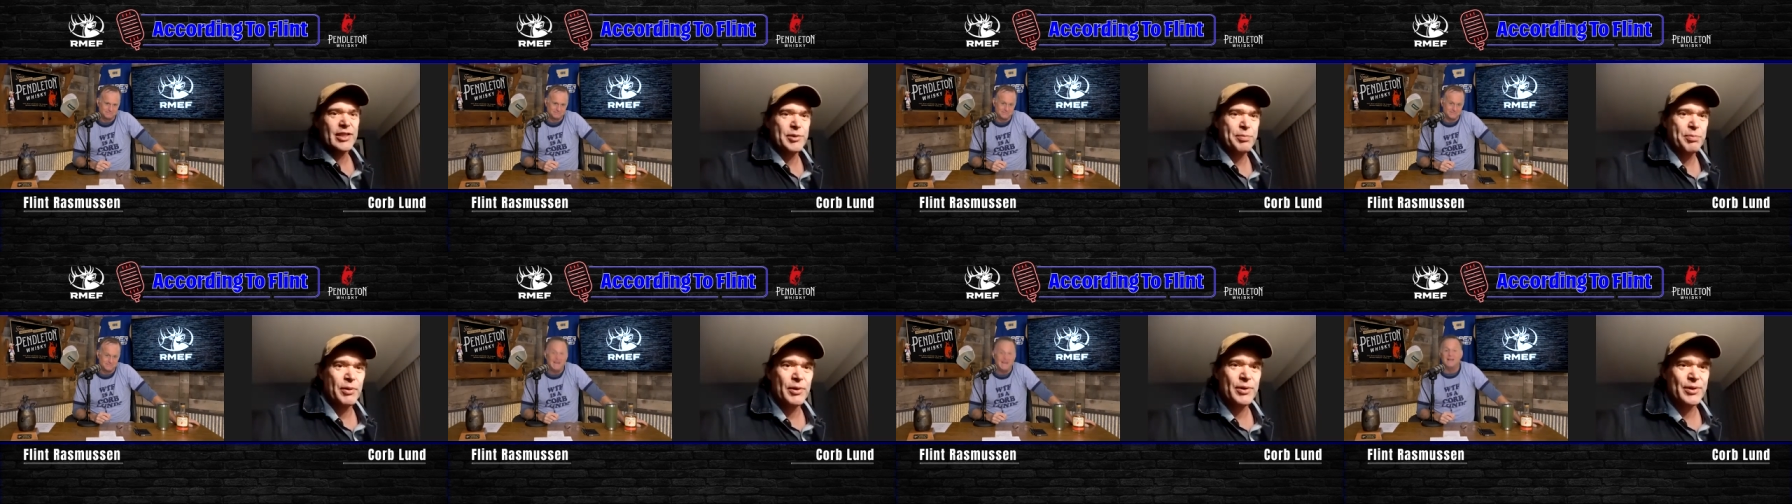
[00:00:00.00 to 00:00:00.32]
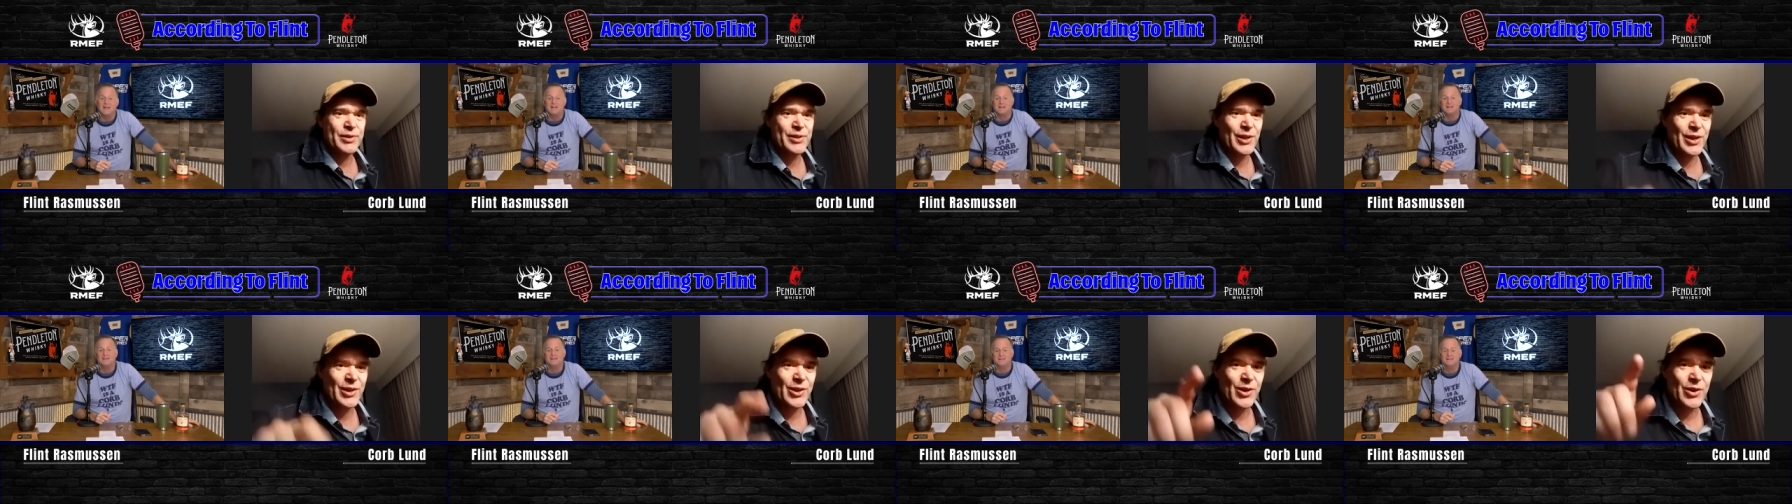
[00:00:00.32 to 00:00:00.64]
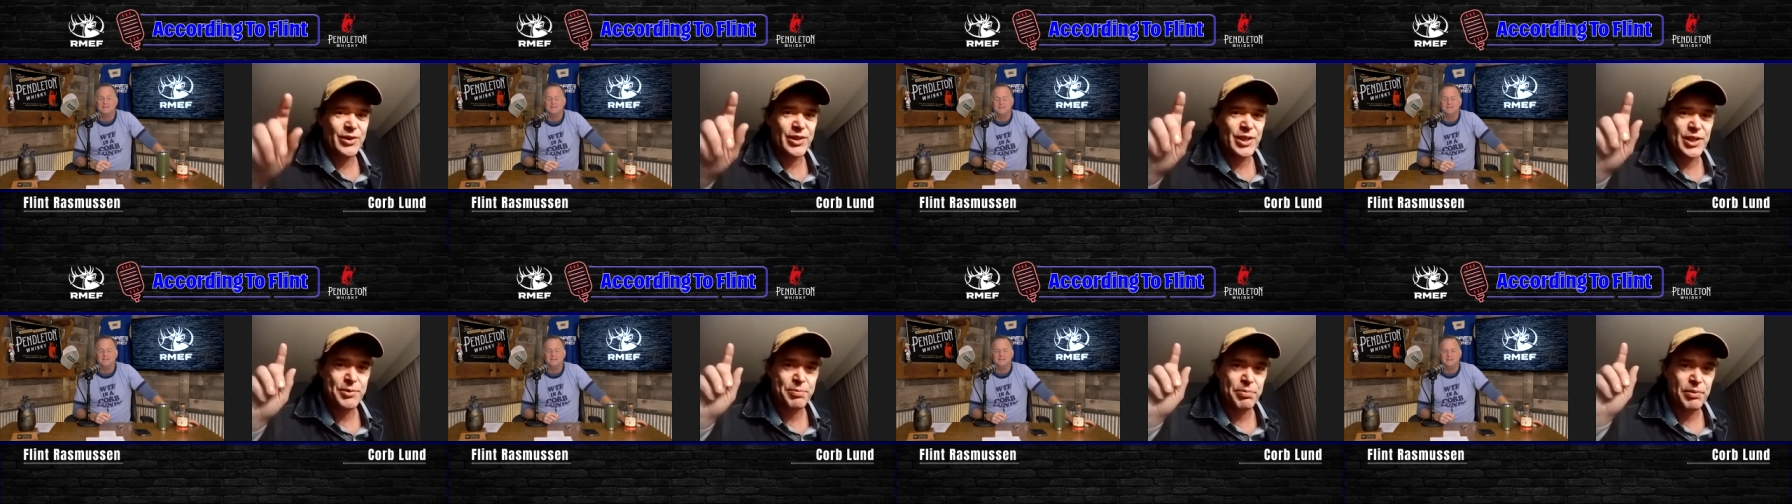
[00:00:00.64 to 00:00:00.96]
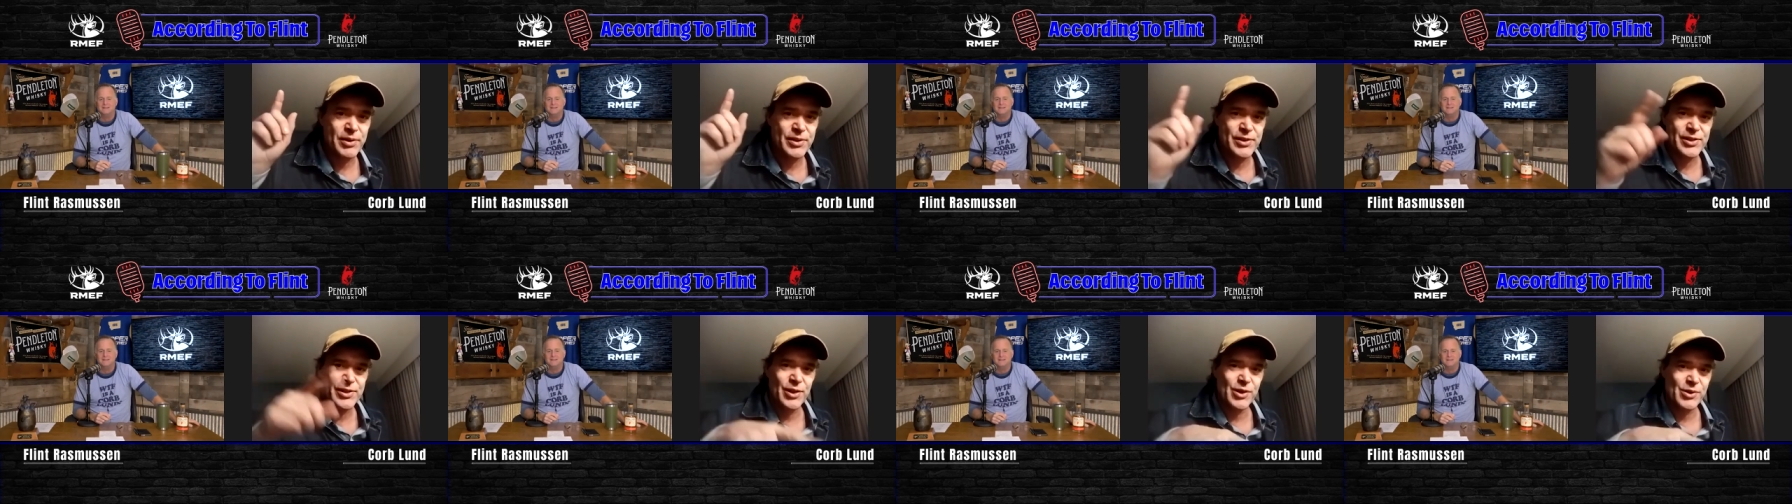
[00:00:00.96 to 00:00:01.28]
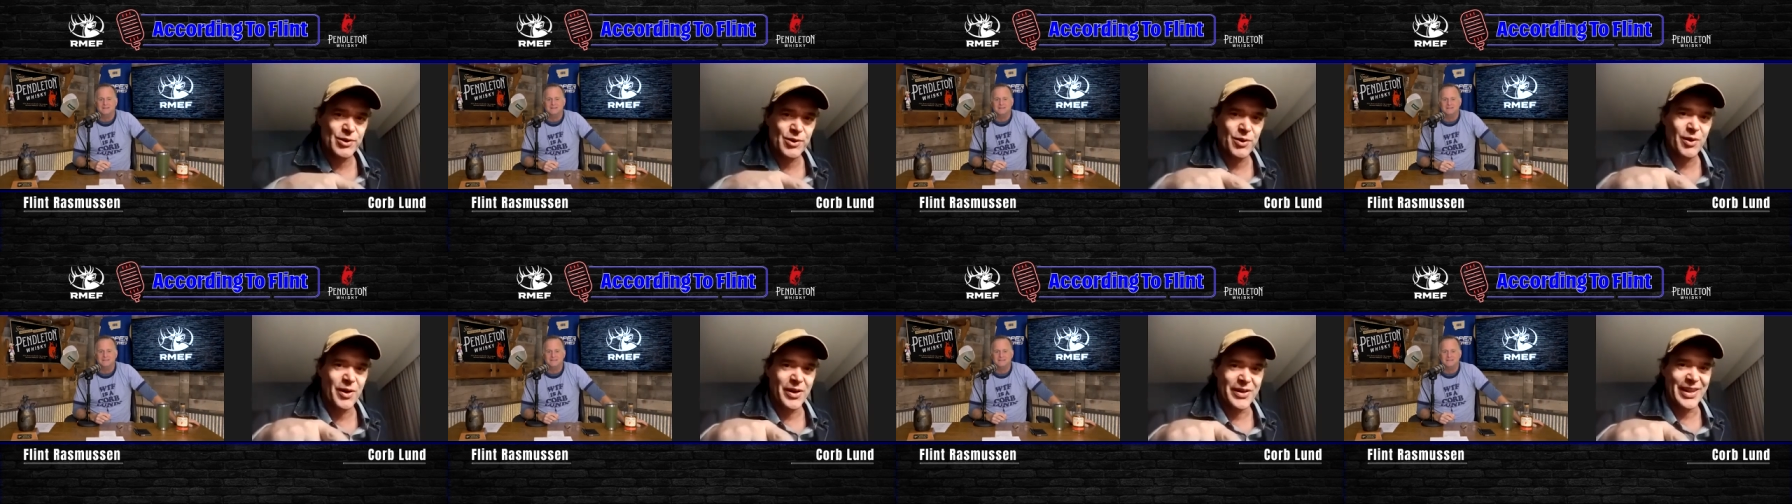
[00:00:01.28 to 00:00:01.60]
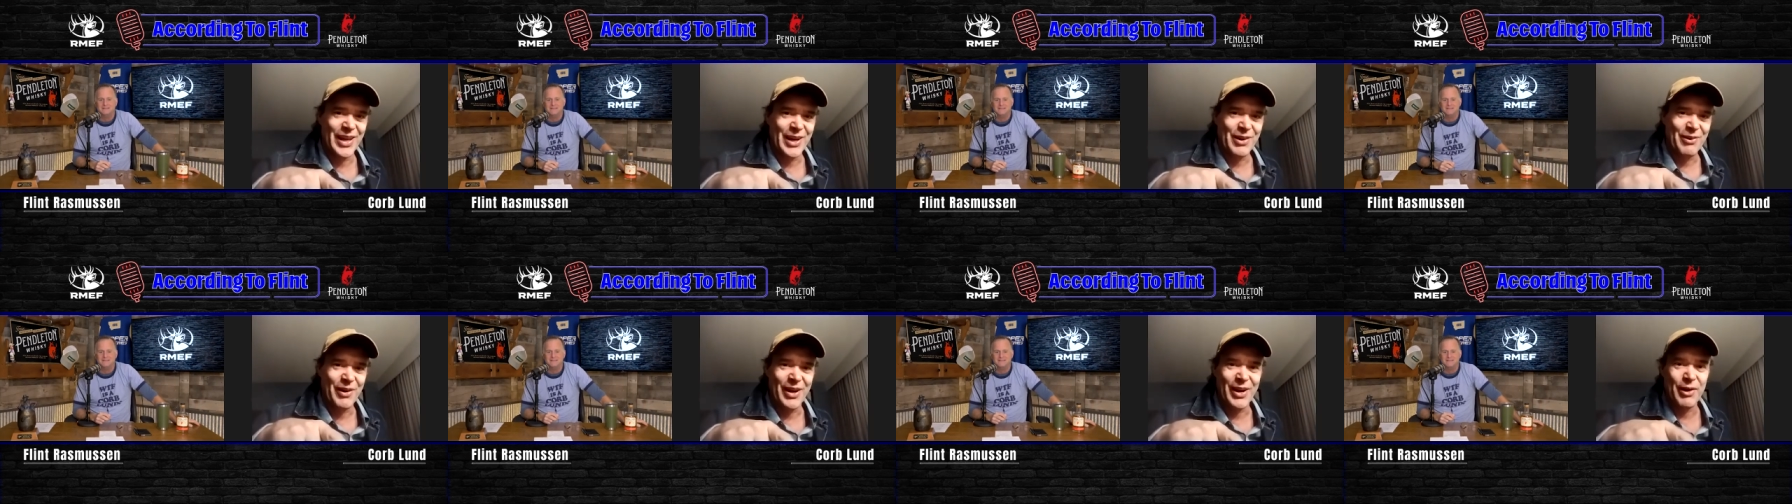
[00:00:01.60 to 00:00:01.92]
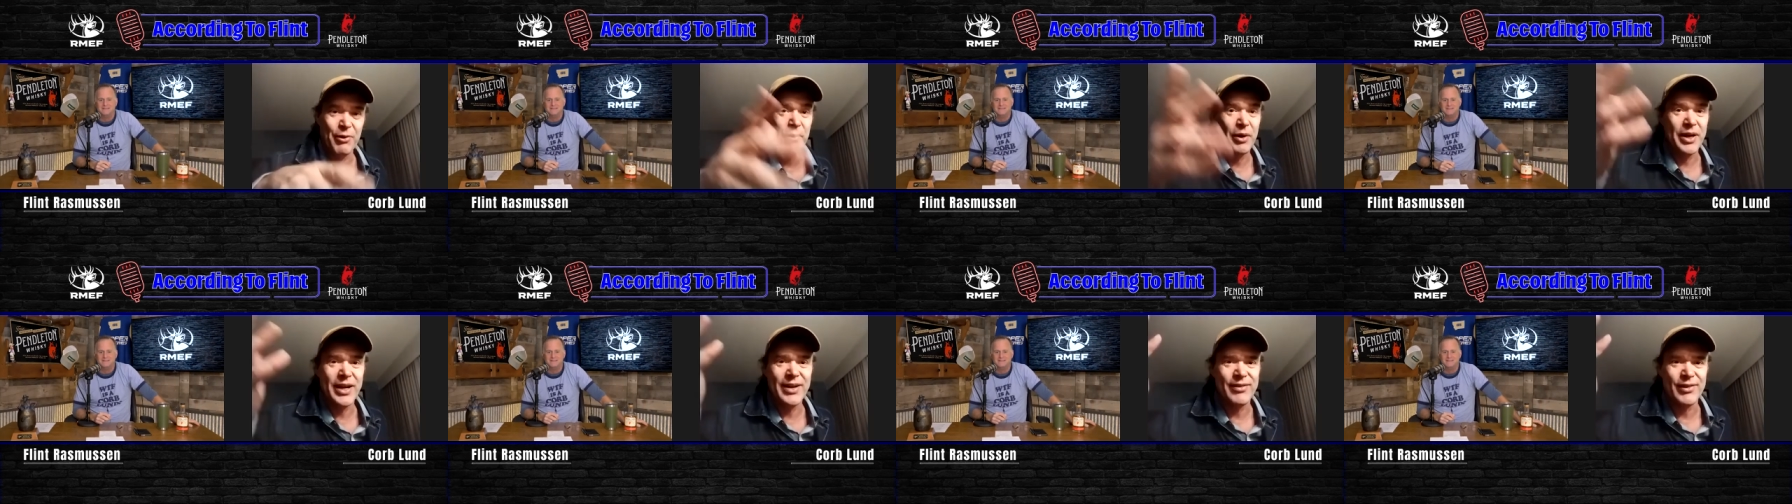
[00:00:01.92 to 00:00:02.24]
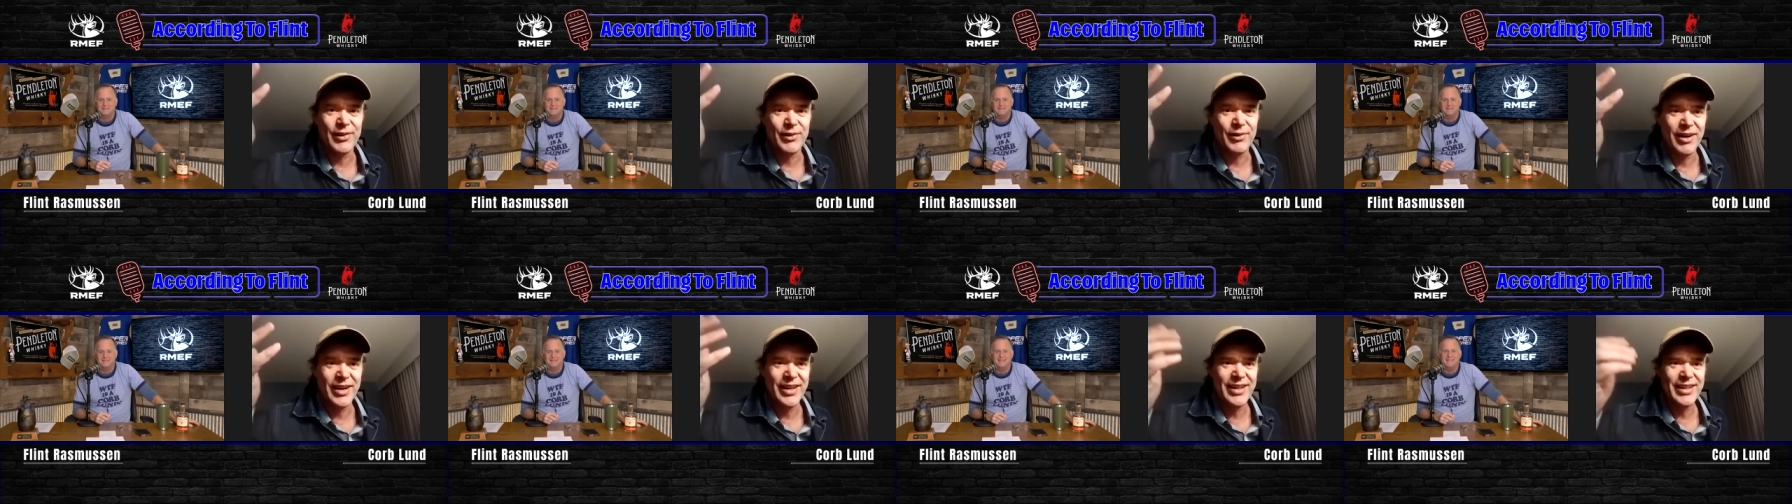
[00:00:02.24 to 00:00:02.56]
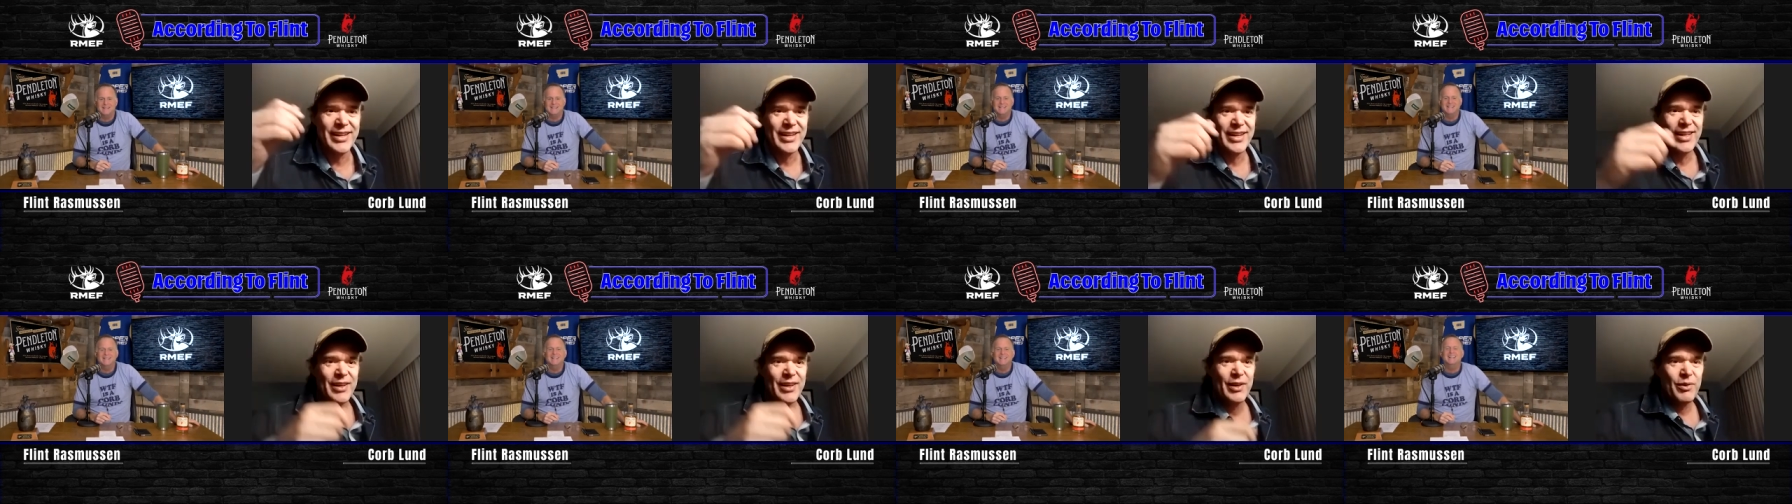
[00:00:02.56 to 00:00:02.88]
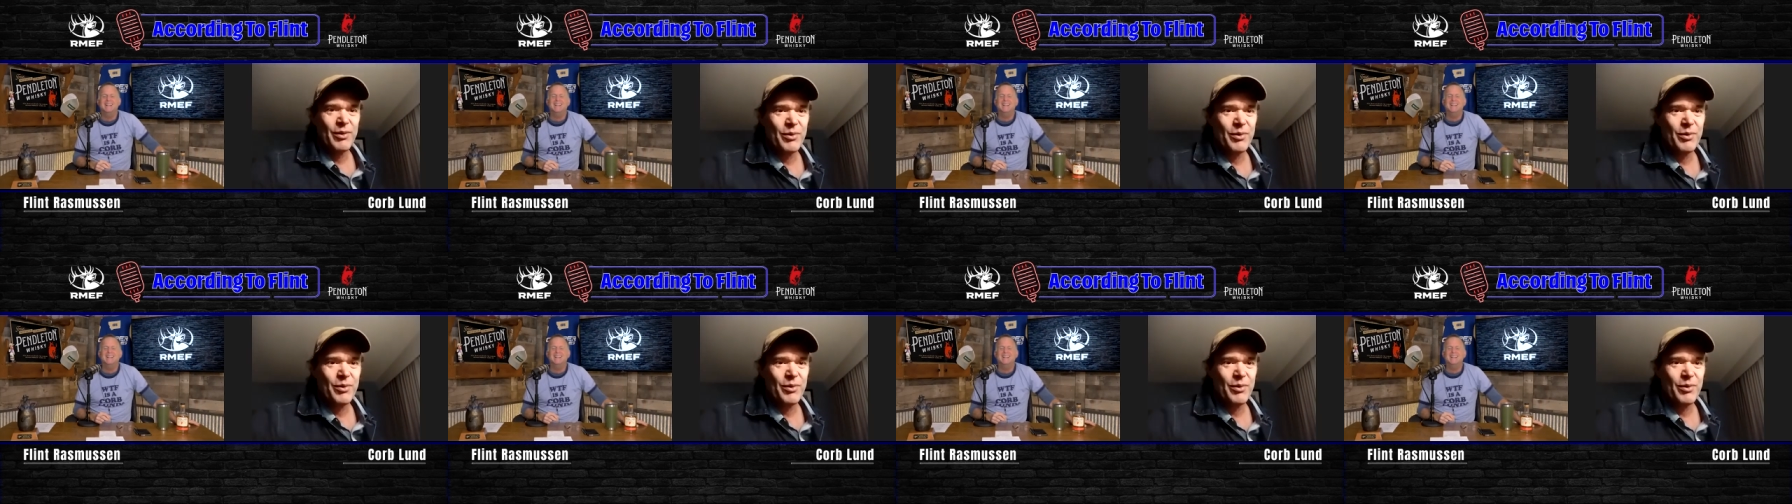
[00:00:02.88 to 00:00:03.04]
Yeah, the Spurs don't. The Spurs don't go on that way or whatever, right?